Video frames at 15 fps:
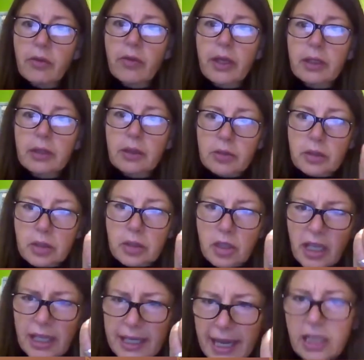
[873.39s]
that there's the
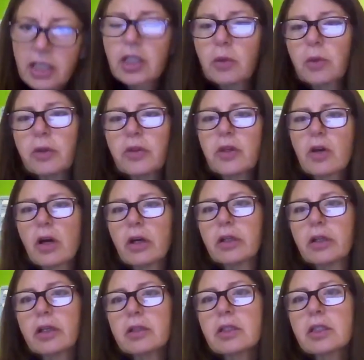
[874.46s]
connection with the
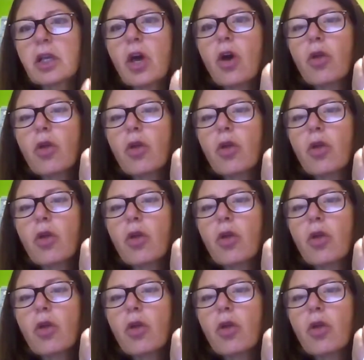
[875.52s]
audience,